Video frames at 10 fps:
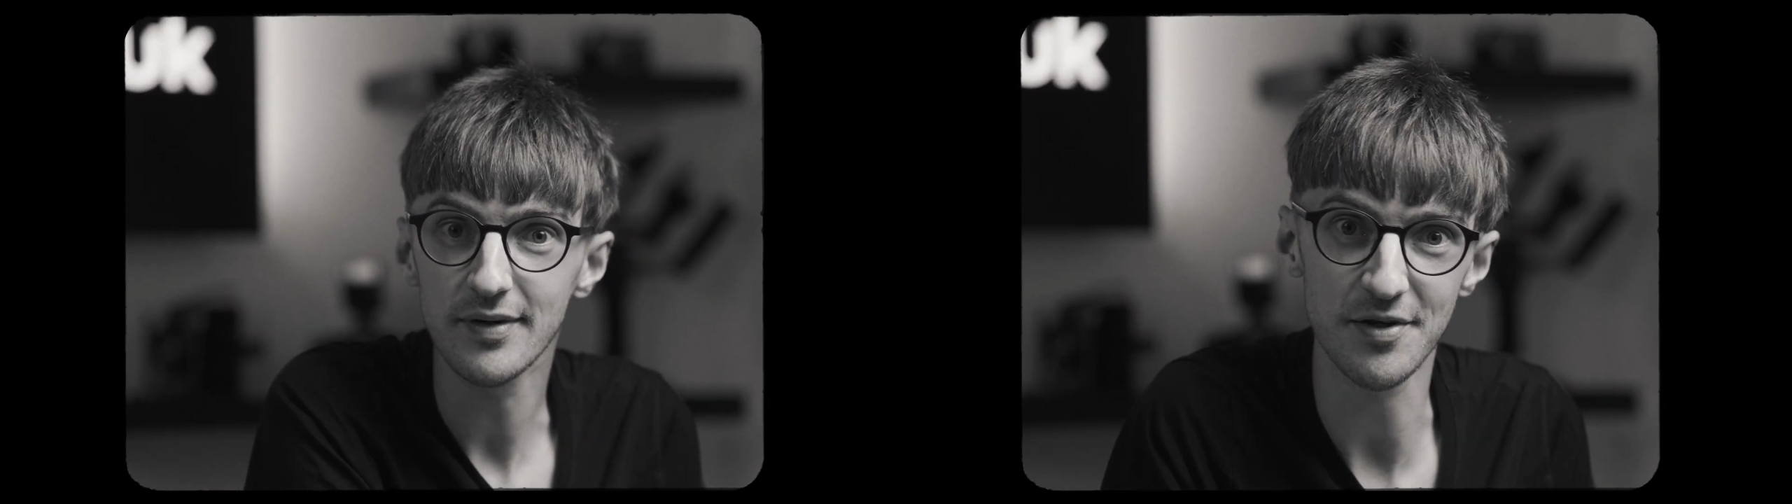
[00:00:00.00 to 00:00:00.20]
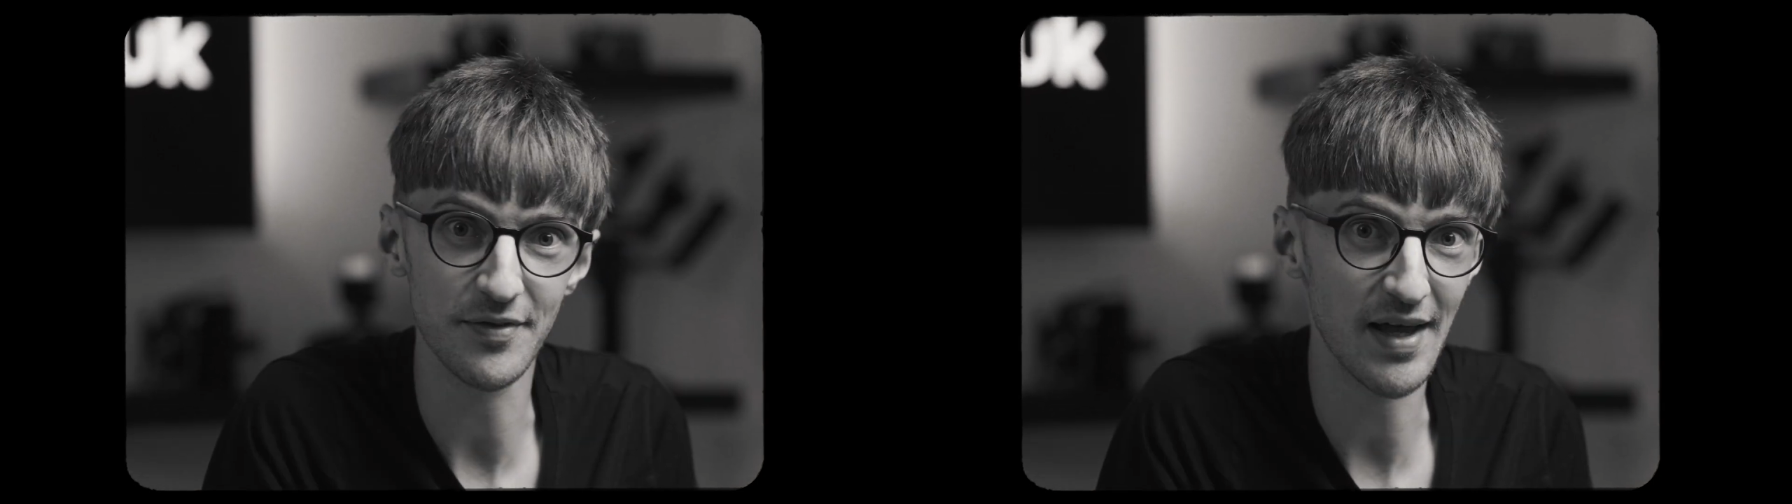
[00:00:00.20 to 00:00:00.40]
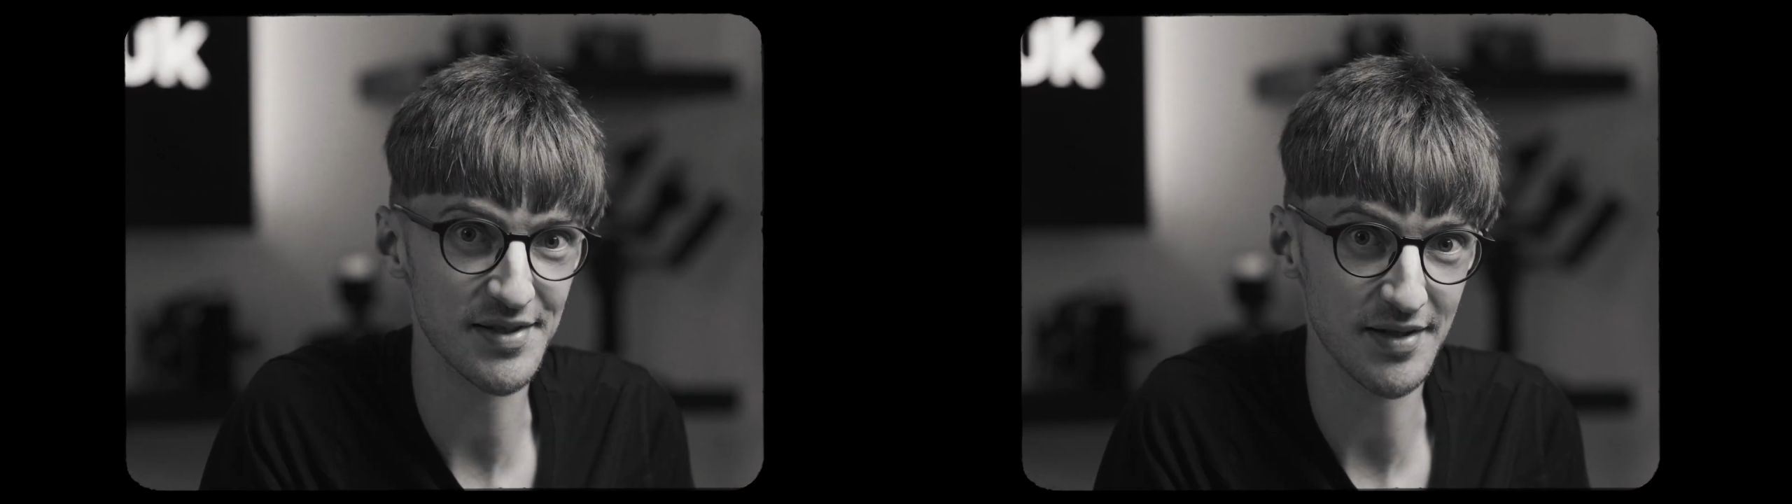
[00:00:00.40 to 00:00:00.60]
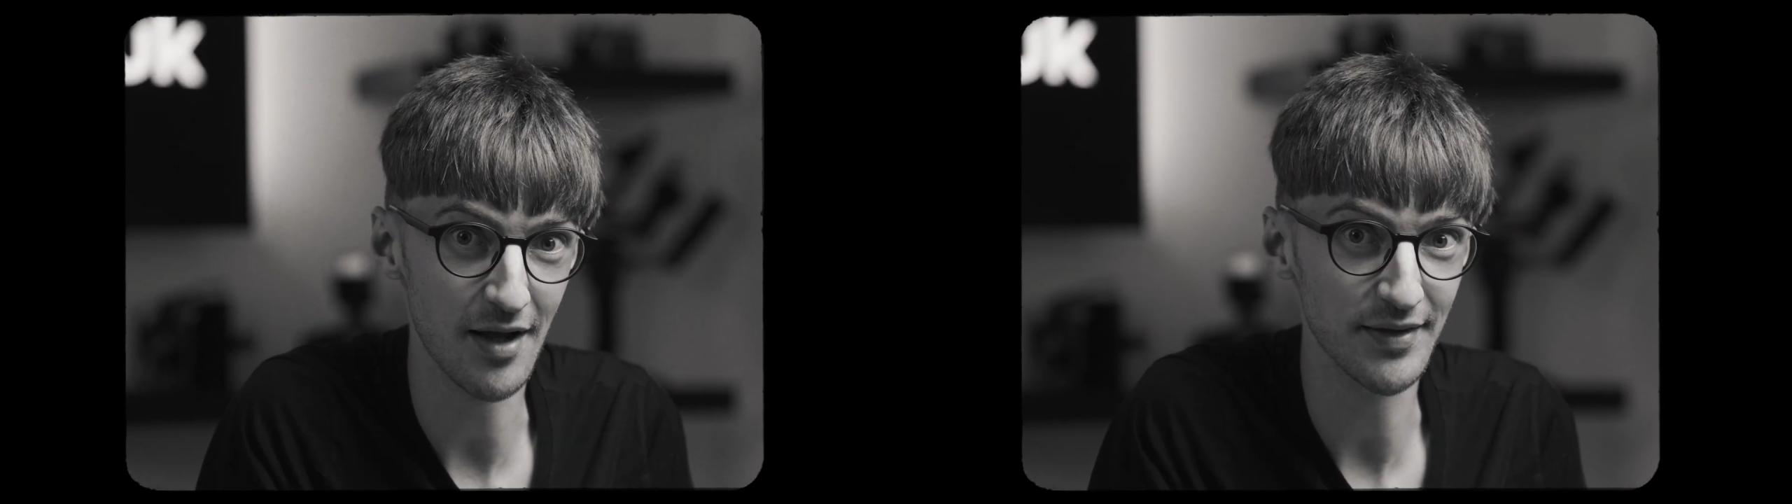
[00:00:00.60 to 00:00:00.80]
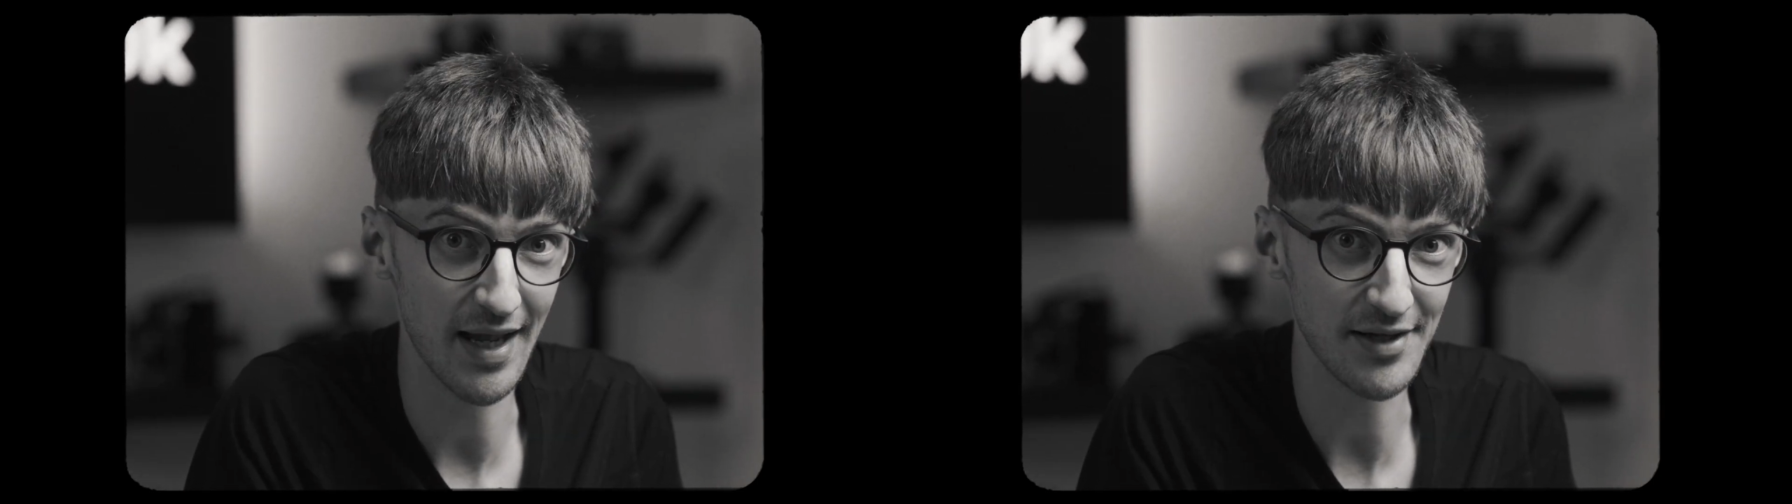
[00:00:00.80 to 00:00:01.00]
so that's
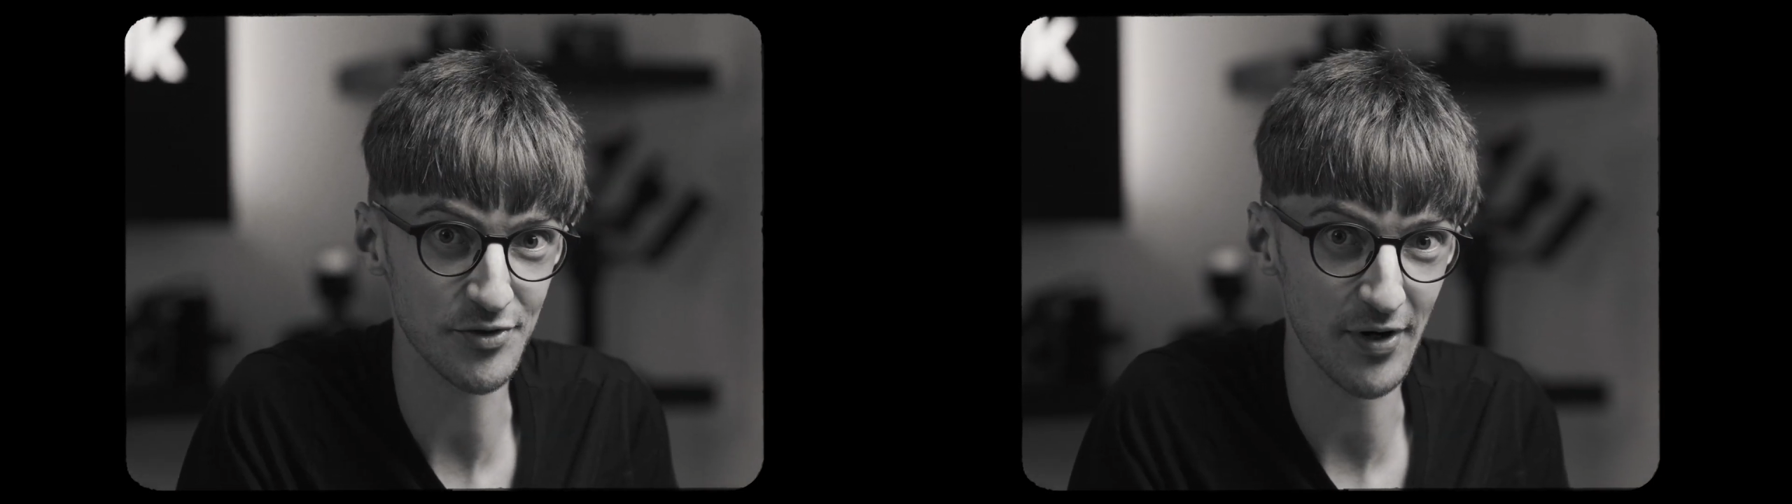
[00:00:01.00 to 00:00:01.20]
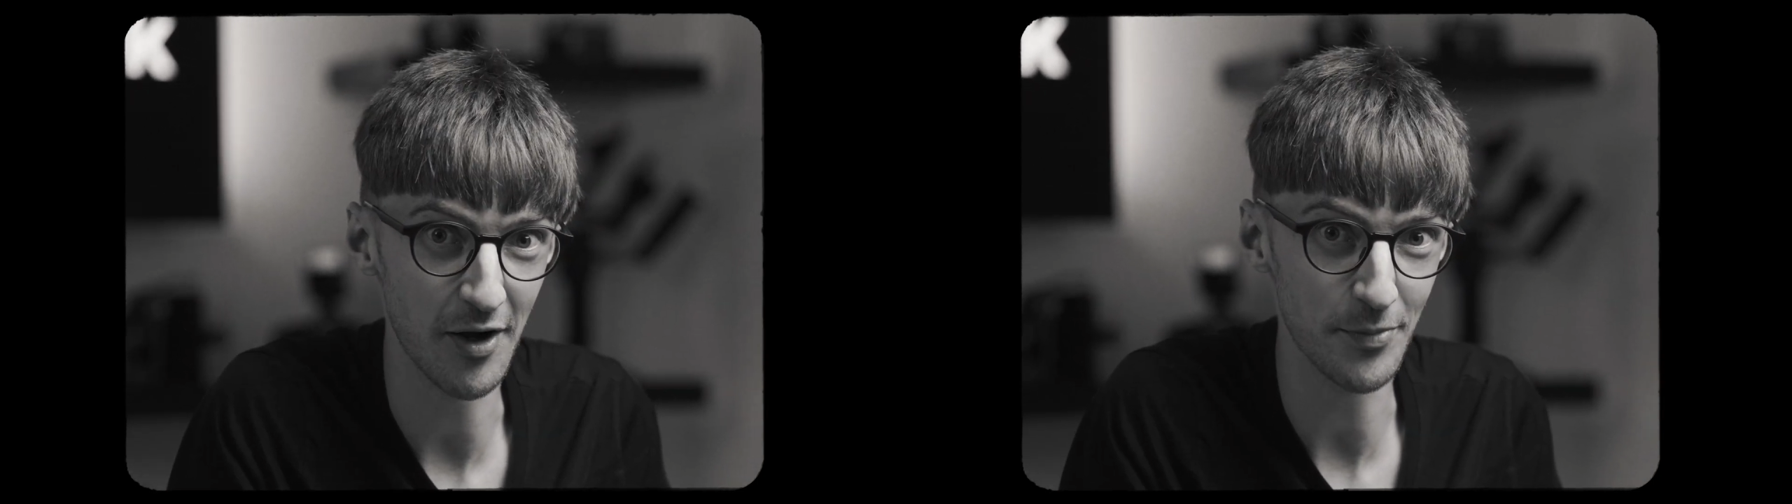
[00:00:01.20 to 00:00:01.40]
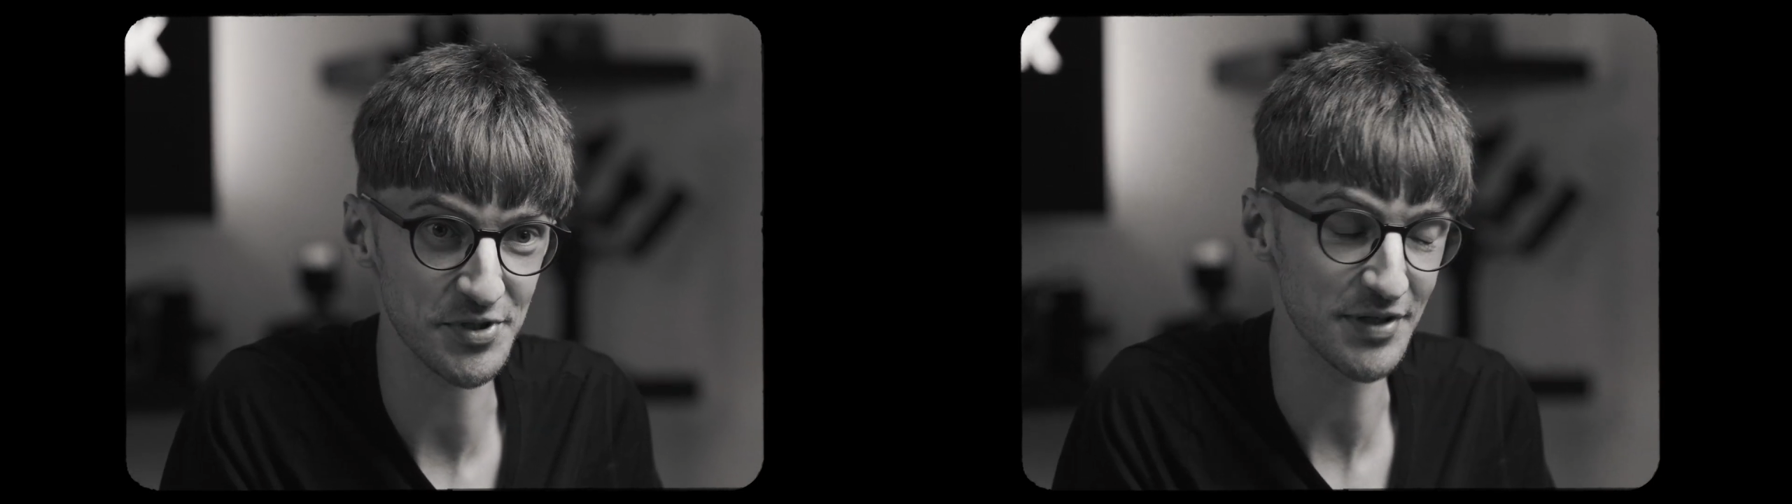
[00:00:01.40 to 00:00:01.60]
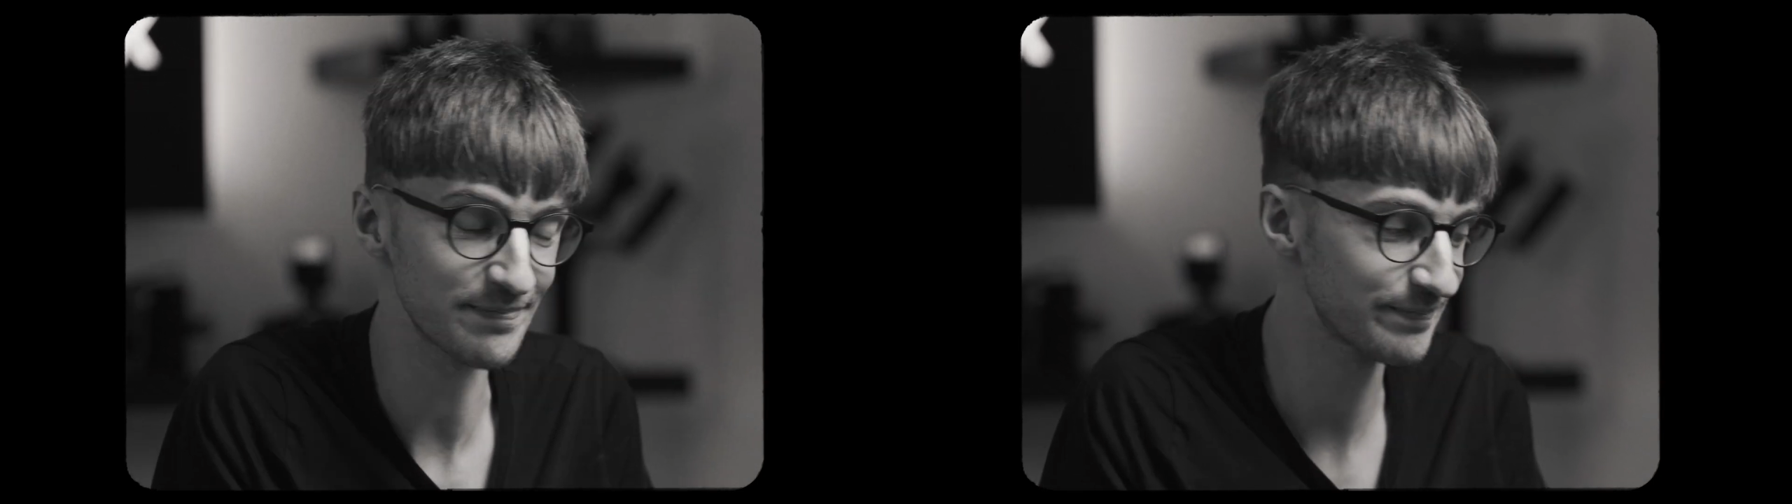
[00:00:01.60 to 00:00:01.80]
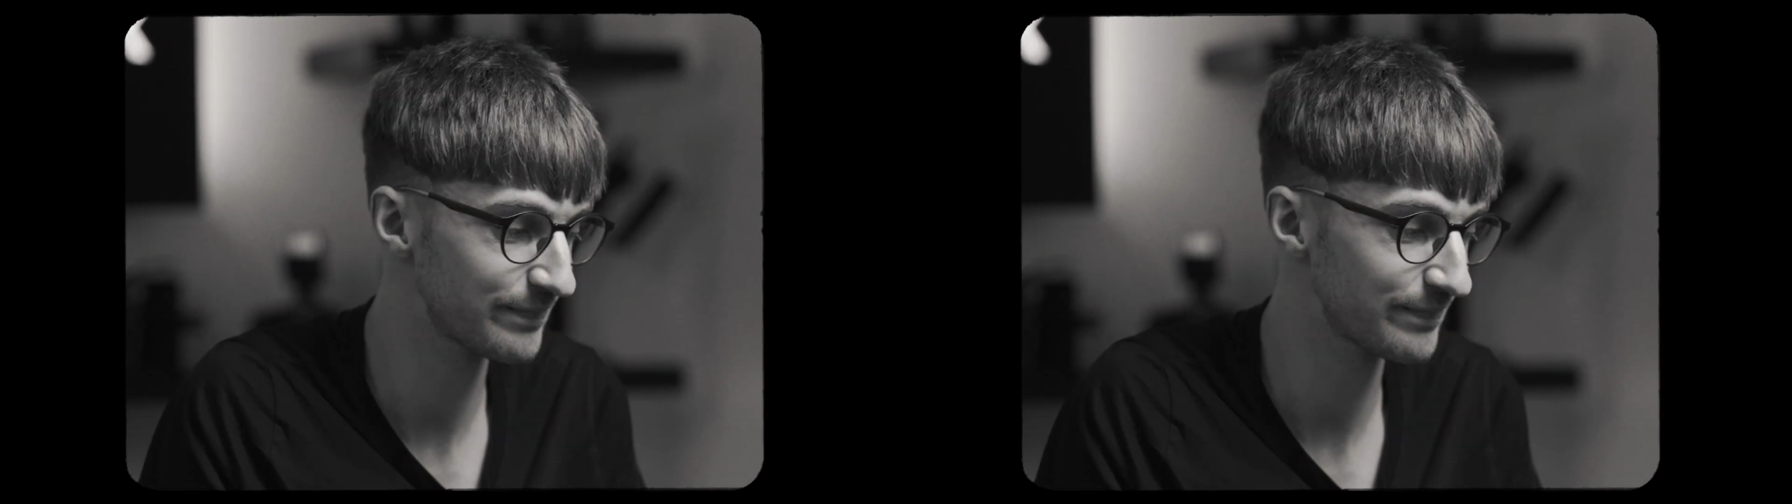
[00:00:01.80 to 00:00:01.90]
our next great option.